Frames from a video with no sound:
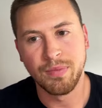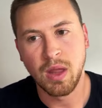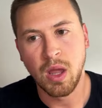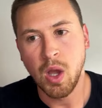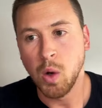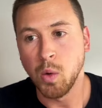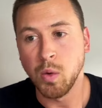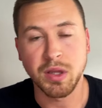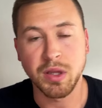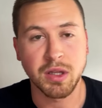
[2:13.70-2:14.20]

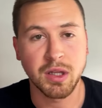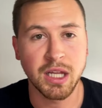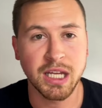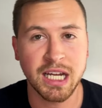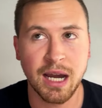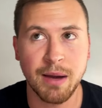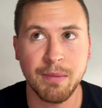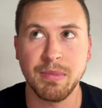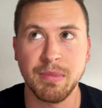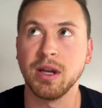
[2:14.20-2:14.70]
With
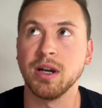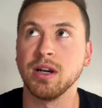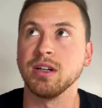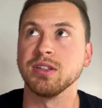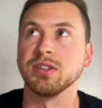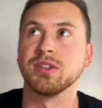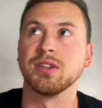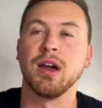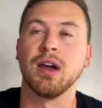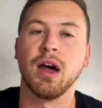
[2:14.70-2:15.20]
ClickUp, there
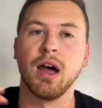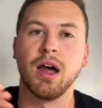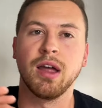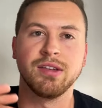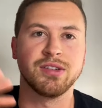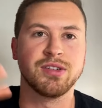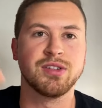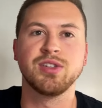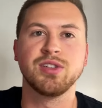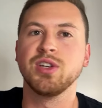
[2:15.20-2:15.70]
is
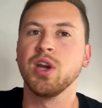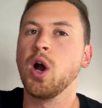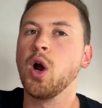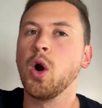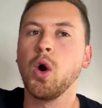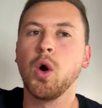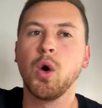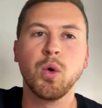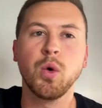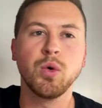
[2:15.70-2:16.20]

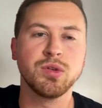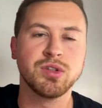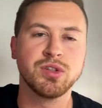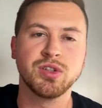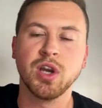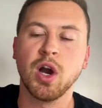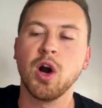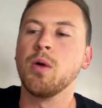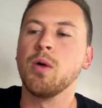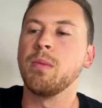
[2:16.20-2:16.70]
so
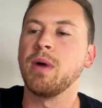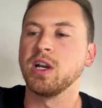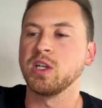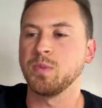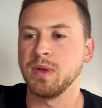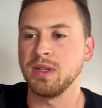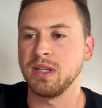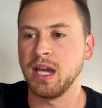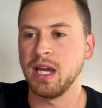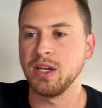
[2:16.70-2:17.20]
much
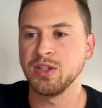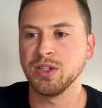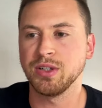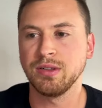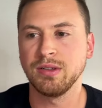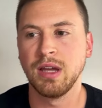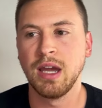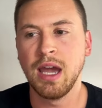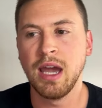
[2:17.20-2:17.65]
potential.